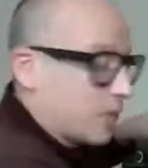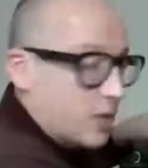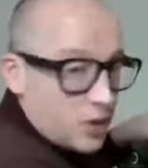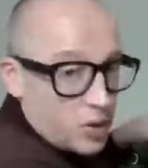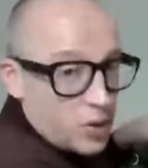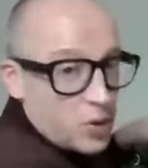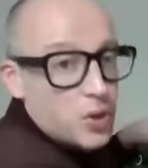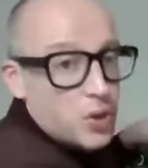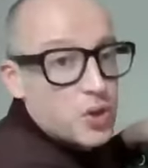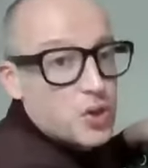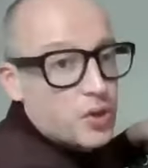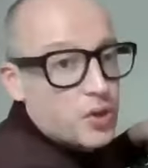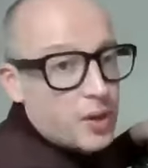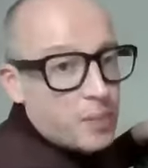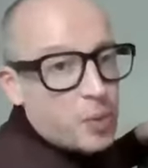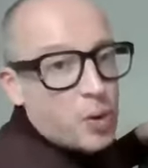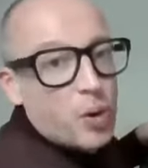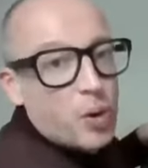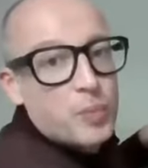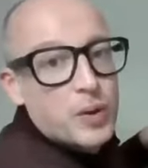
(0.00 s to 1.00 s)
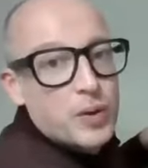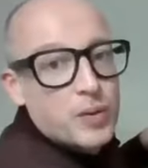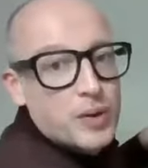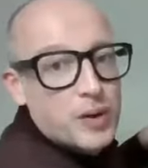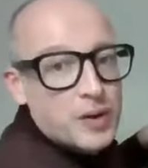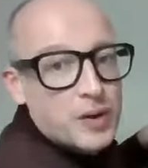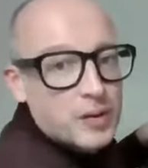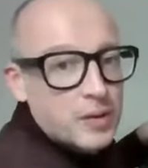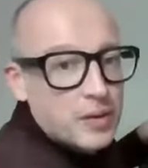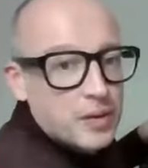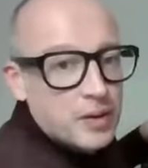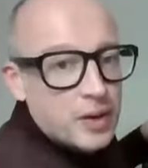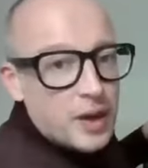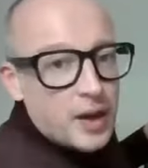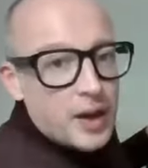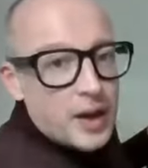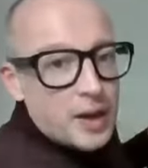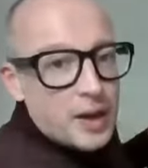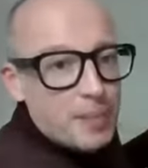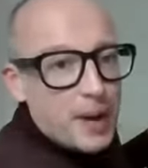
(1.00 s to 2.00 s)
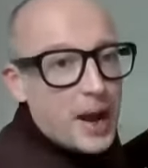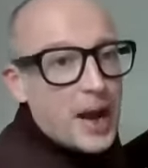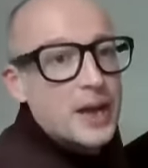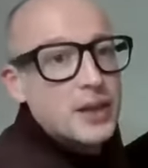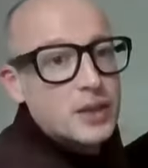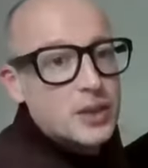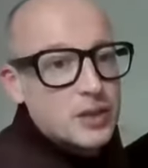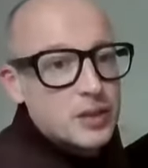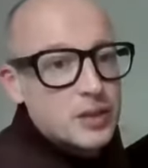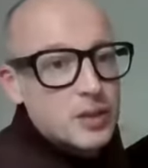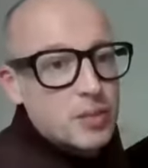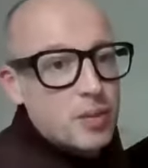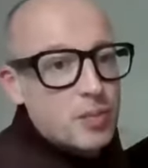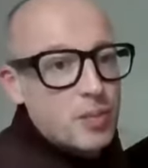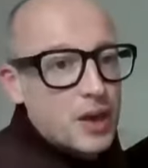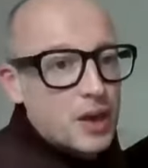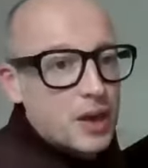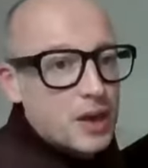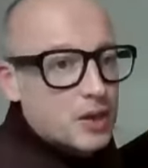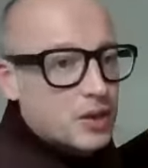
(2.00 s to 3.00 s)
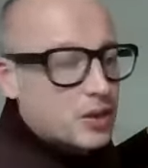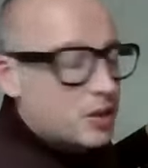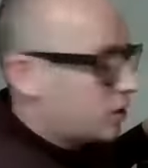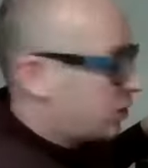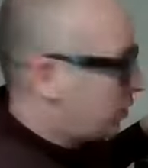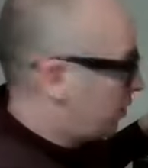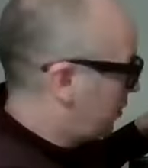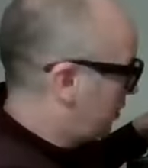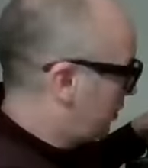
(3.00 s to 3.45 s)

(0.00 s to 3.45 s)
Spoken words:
hugely popular batches that we make each year.